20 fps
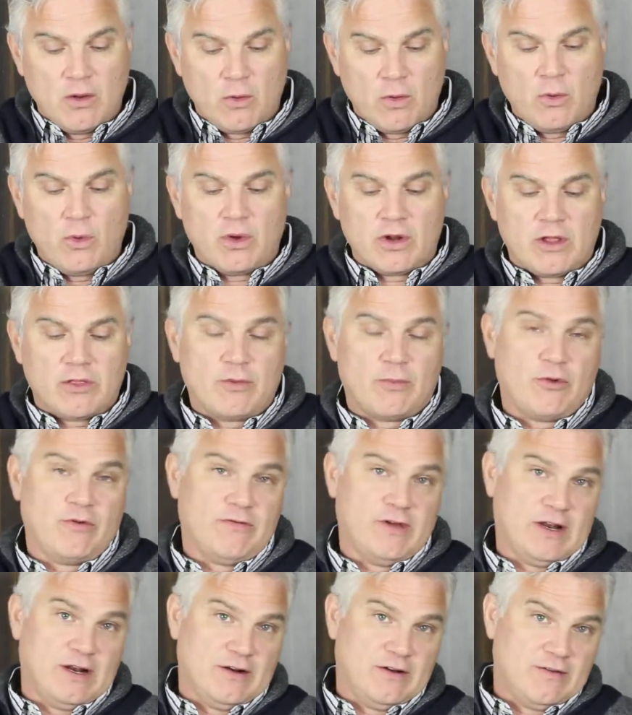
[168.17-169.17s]
Well, what other
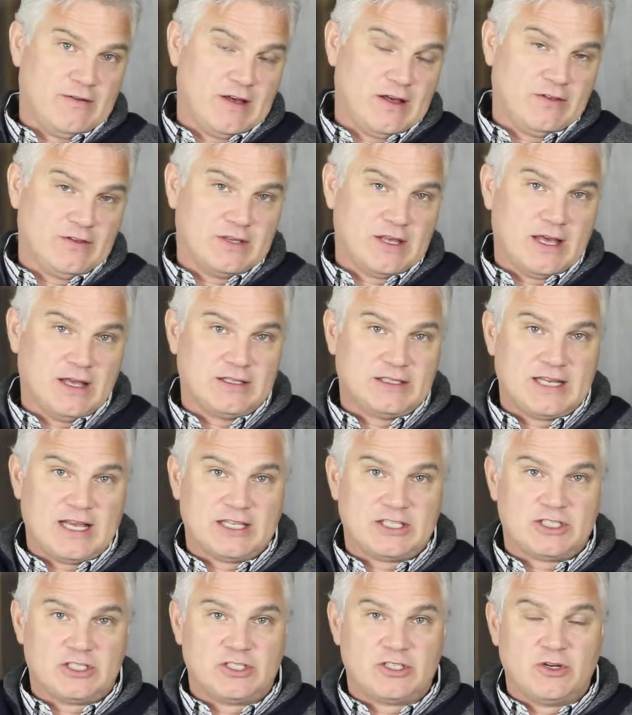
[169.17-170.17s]
preventative health
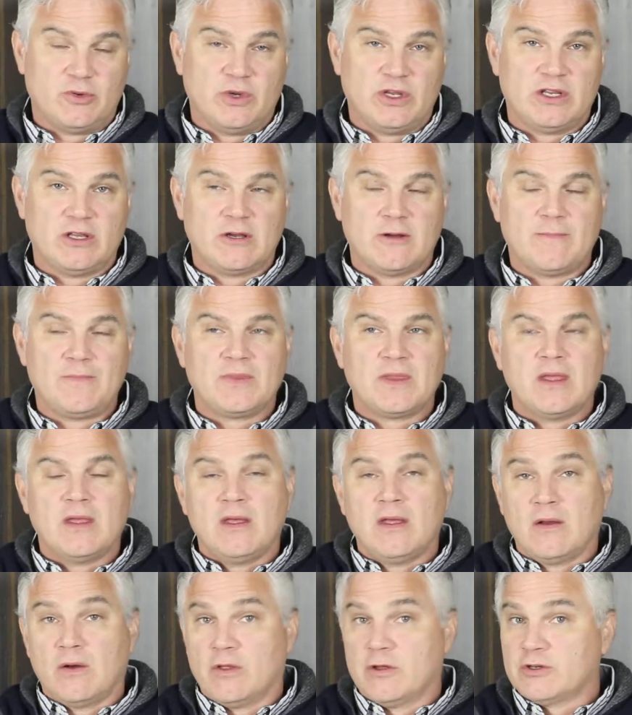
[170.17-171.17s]
tests do we do?
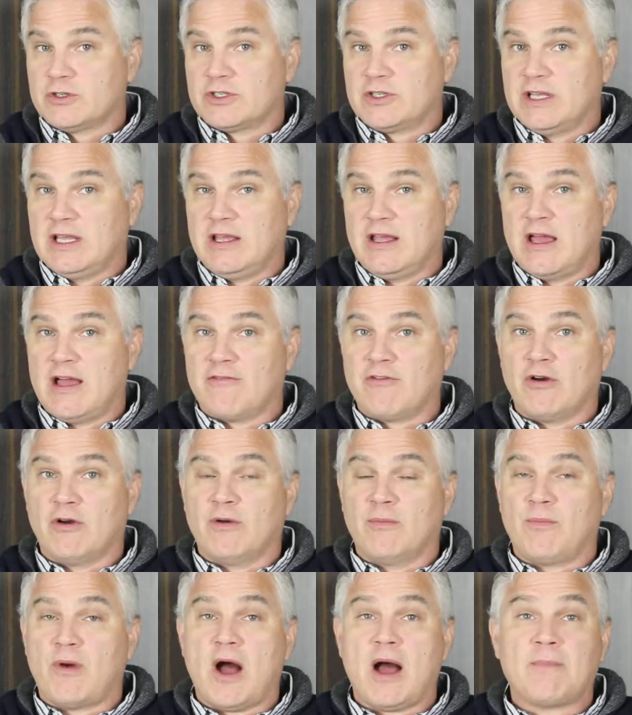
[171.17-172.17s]
Well, there's the
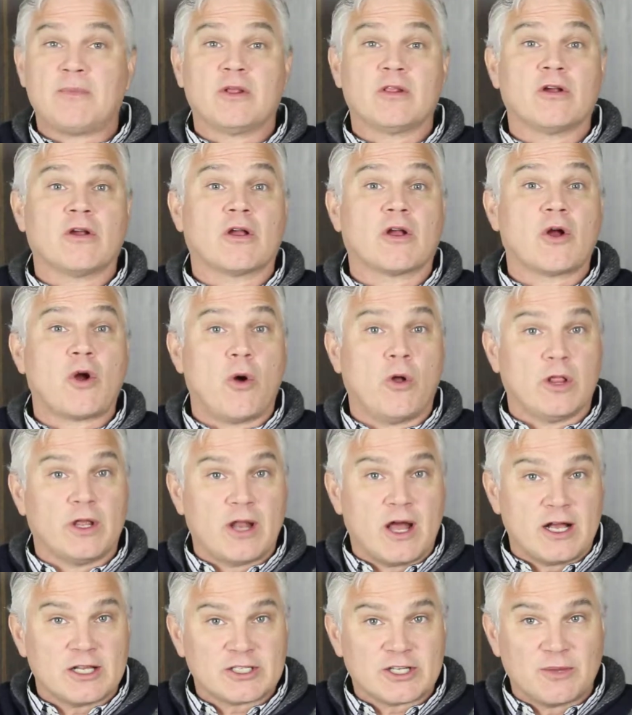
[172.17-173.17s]
ever popular
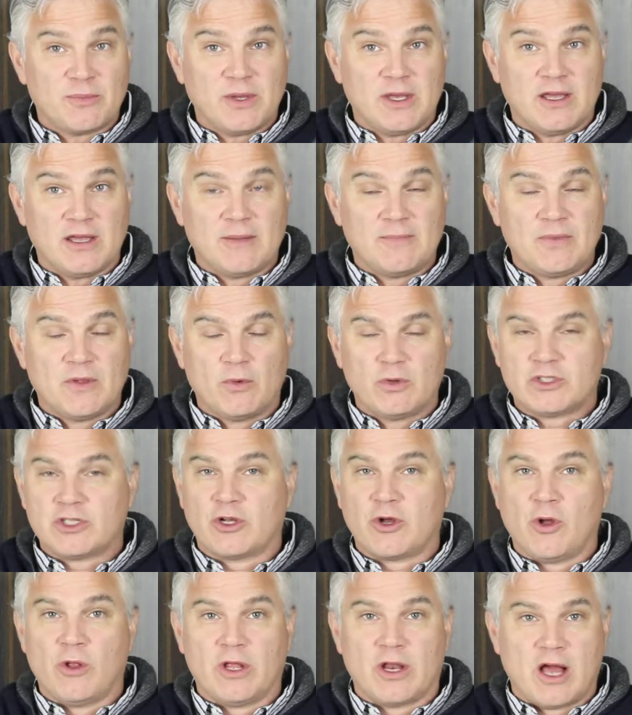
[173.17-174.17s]
colonoscopy. What's a
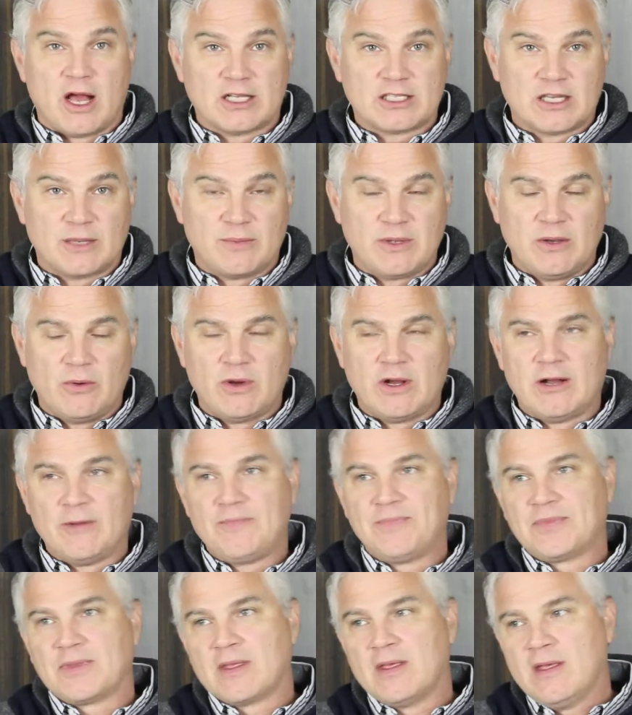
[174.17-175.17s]
colonoscopy?
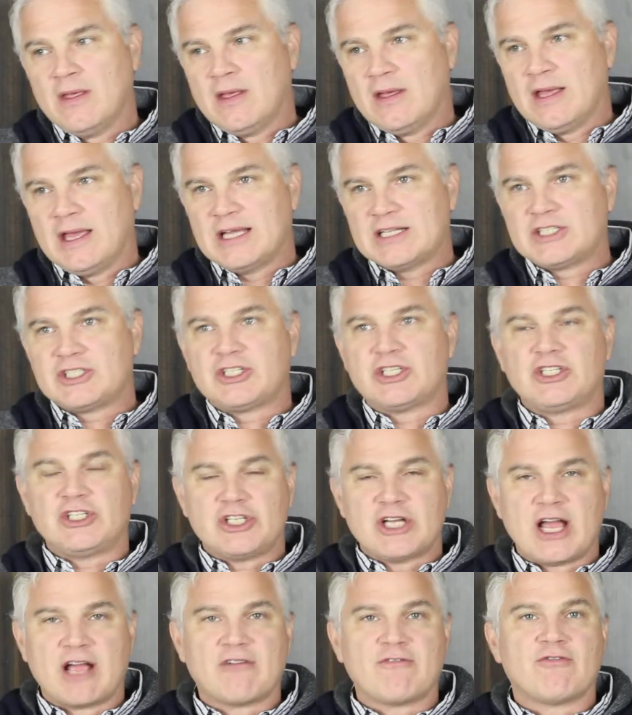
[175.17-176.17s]
Well, it's to
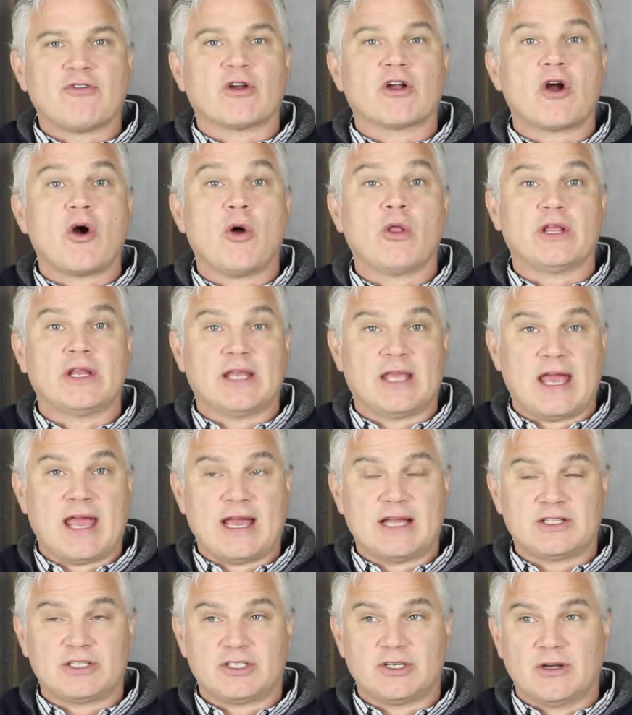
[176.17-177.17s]
check for colon
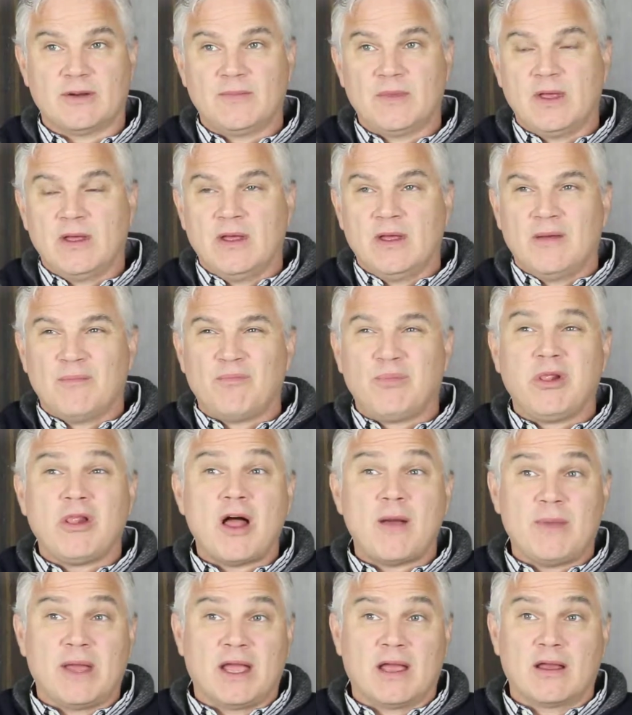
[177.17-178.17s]
cancer.
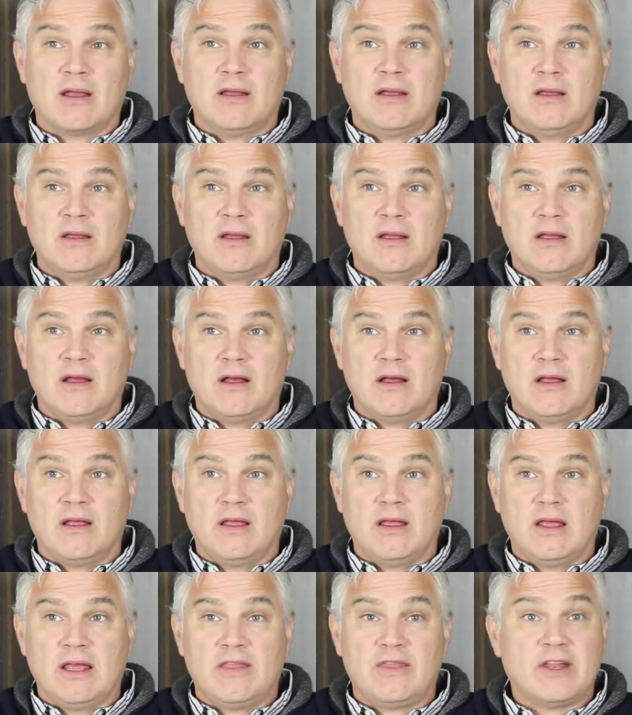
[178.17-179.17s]
Plumbing
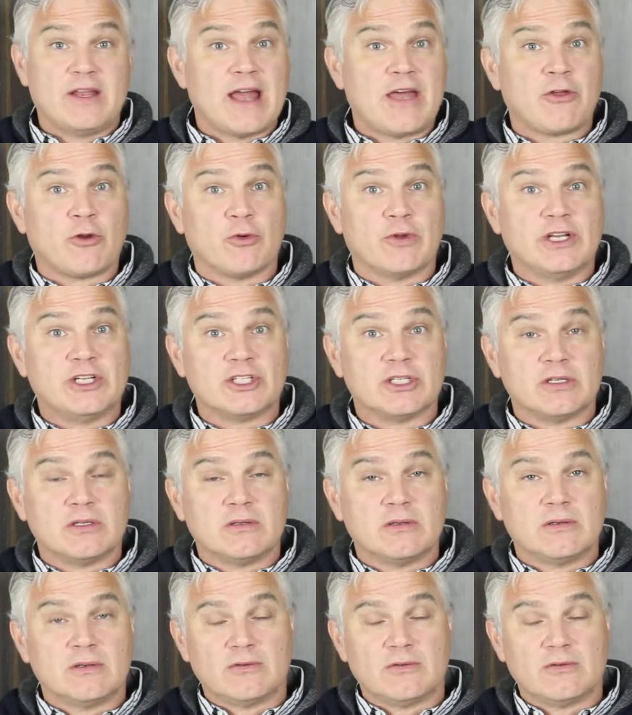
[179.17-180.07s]
in the nether region.